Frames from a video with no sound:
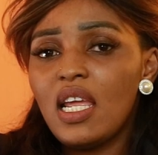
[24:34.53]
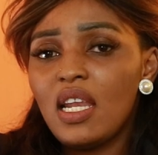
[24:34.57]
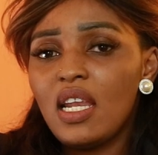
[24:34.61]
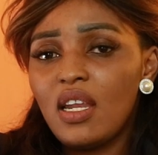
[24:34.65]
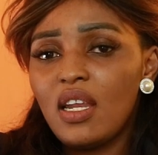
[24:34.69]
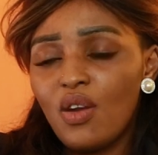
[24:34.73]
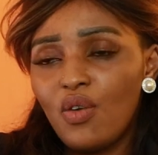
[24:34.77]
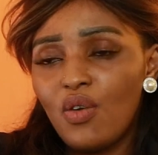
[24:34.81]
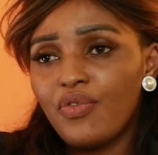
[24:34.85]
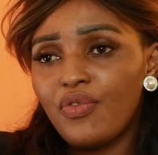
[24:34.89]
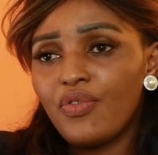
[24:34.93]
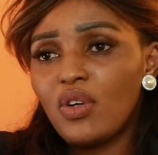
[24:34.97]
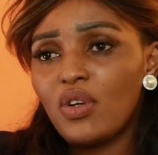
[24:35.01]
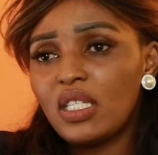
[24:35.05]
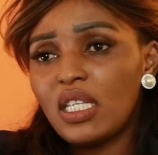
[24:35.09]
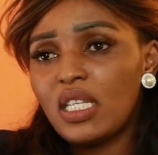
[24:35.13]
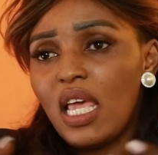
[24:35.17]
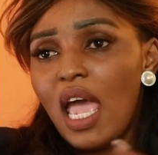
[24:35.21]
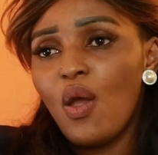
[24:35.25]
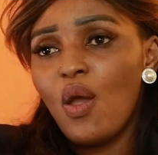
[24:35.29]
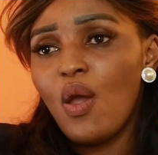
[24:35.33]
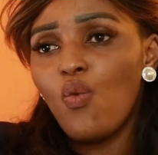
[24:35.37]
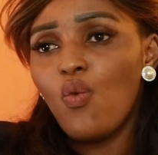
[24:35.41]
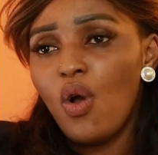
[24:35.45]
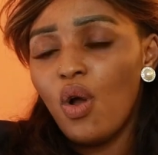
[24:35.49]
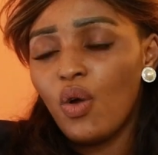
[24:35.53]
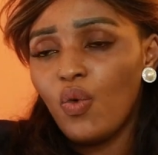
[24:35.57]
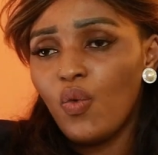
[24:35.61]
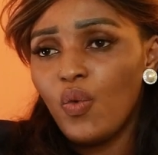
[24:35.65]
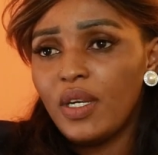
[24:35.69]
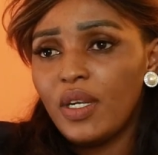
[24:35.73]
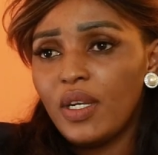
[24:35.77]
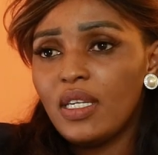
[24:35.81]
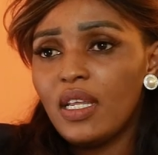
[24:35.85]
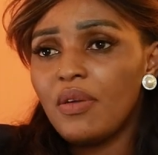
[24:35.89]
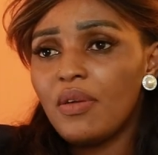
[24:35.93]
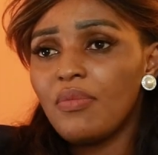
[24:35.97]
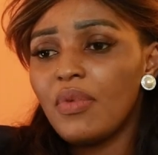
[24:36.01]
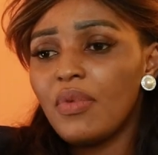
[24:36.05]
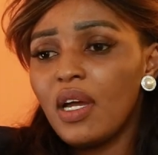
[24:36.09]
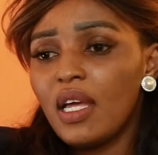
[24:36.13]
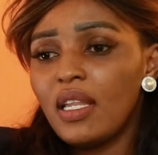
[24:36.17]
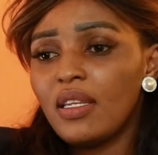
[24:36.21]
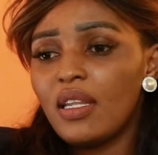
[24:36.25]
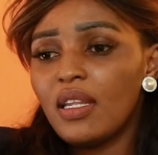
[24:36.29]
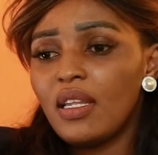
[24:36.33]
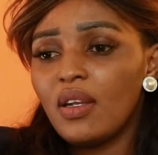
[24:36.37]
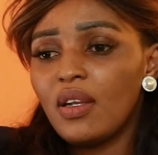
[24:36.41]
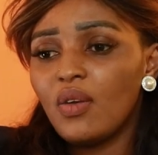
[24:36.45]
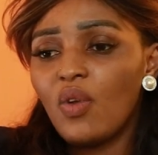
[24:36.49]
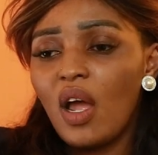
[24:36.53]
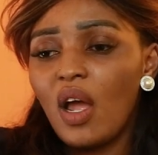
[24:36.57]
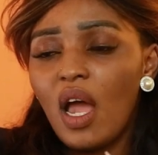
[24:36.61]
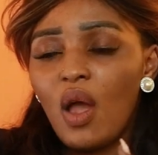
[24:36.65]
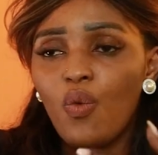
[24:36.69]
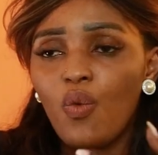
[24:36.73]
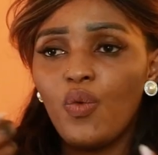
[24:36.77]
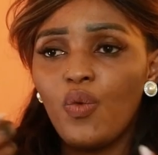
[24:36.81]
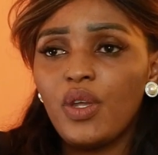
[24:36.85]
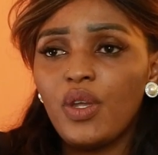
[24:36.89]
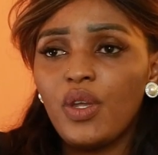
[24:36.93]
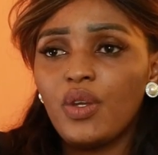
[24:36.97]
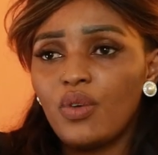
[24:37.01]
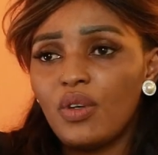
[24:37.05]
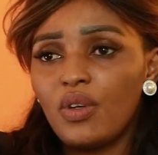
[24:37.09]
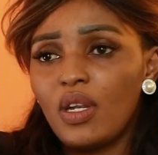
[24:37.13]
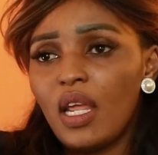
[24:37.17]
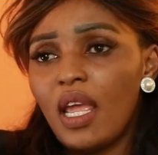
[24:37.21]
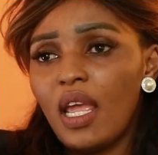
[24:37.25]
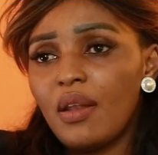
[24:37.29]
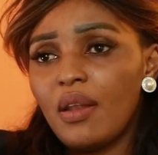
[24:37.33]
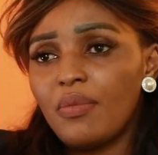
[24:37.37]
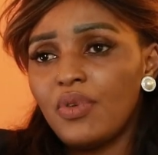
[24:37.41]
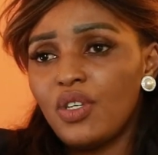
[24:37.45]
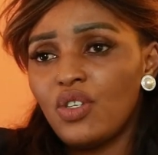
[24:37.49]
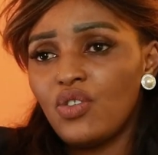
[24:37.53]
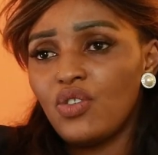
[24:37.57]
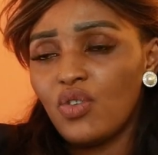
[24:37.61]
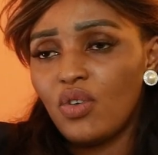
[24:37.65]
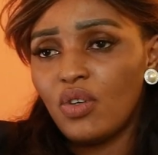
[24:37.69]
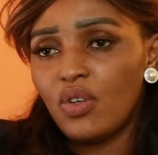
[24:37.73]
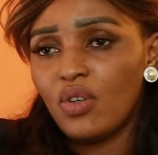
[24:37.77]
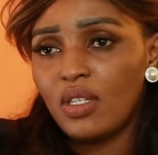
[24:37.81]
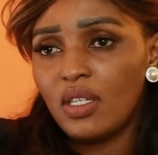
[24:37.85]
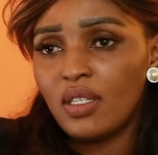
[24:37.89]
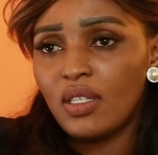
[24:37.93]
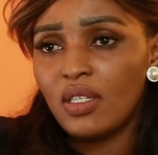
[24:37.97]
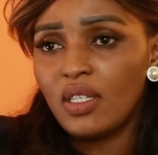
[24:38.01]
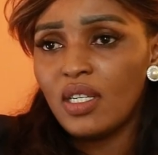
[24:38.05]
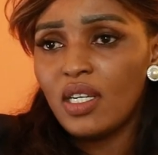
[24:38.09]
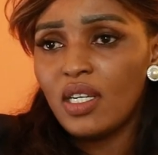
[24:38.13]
Then, of course, I work with them and then how we could help each other.